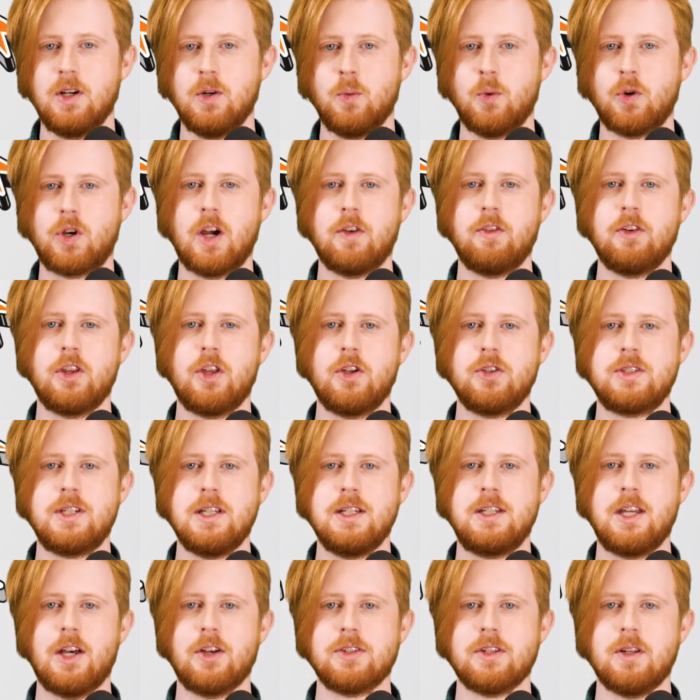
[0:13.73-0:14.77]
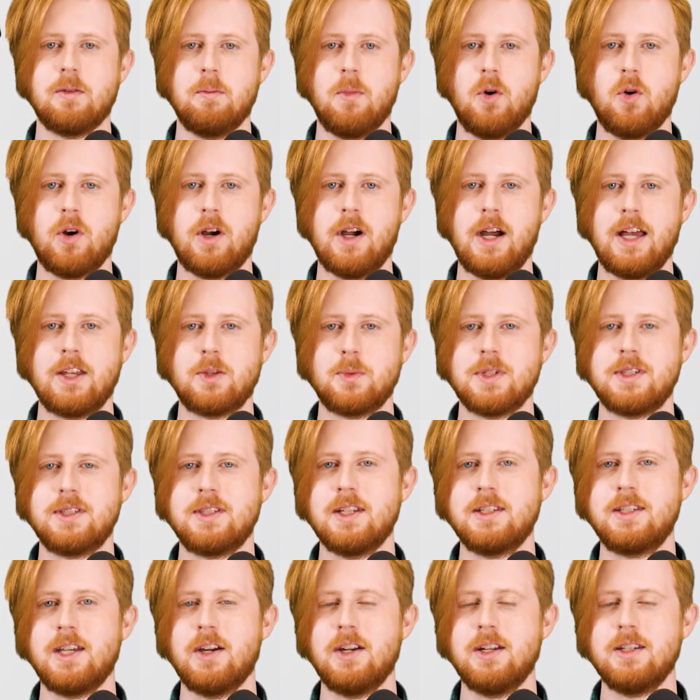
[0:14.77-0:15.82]
We'll cover those details and more as we
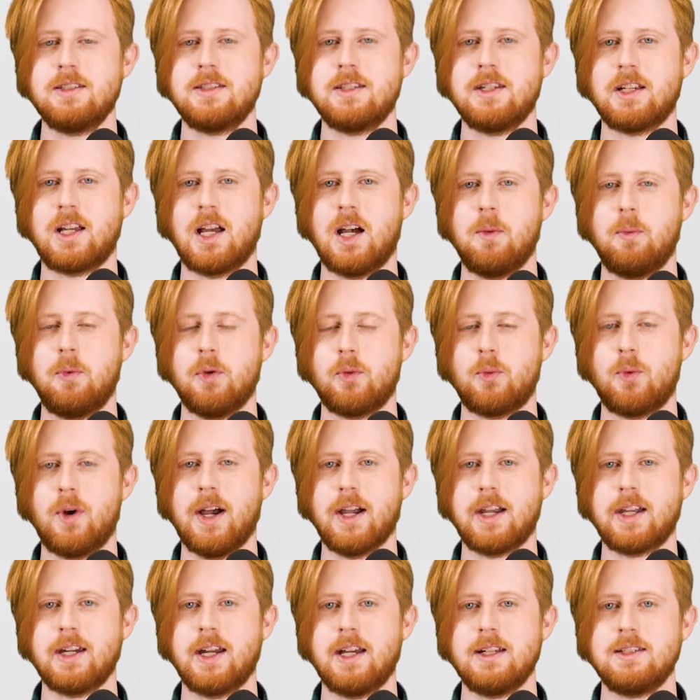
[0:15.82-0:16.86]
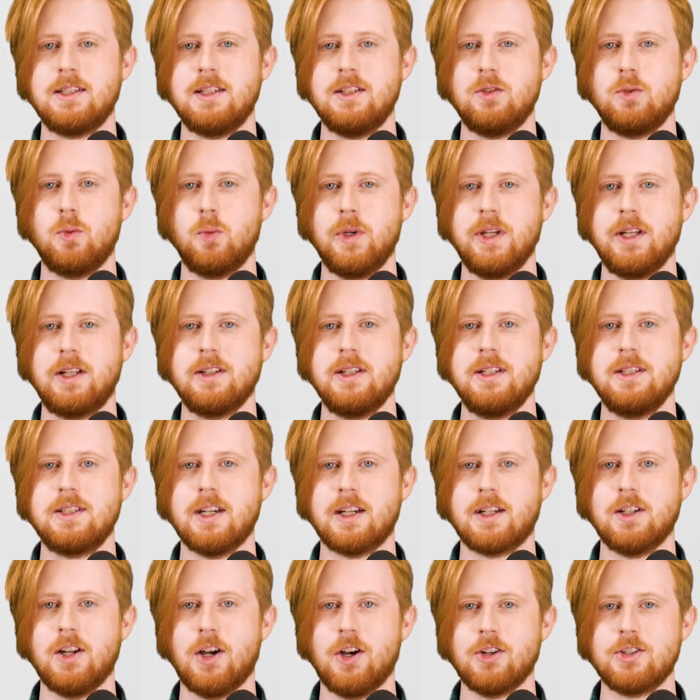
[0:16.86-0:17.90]
sit down and sync up with Rocket I T's weekly
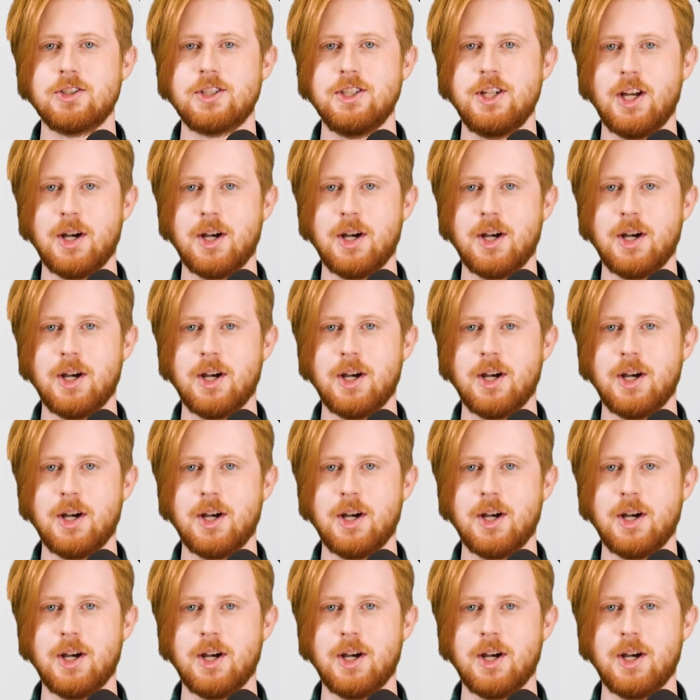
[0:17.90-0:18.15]
technology